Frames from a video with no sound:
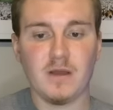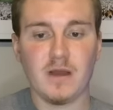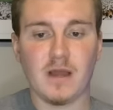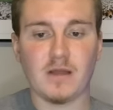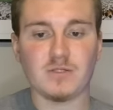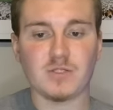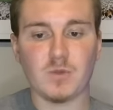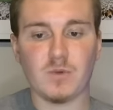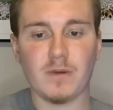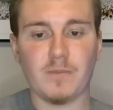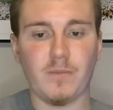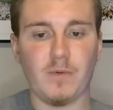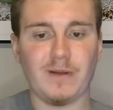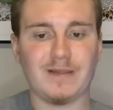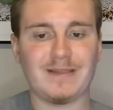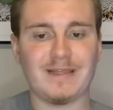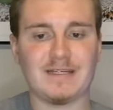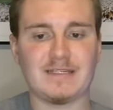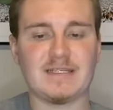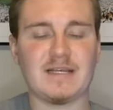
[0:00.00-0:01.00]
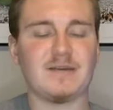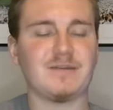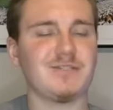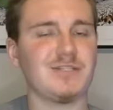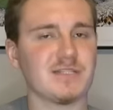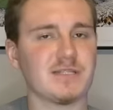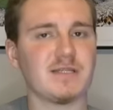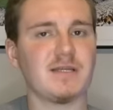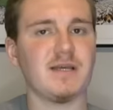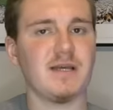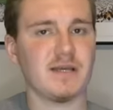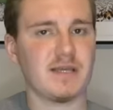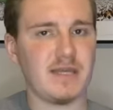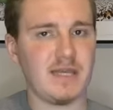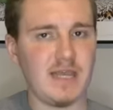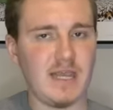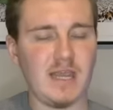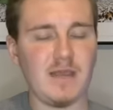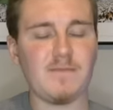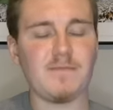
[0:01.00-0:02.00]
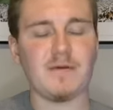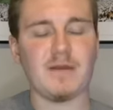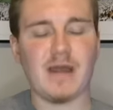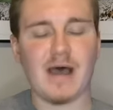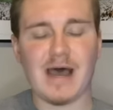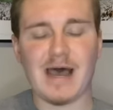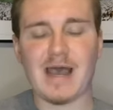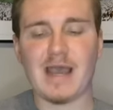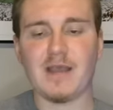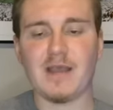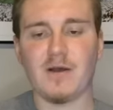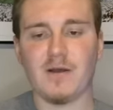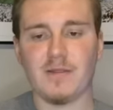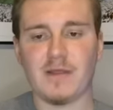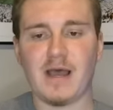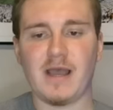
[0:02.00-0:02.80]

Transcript: I also want to point this out. Just keep an eye on,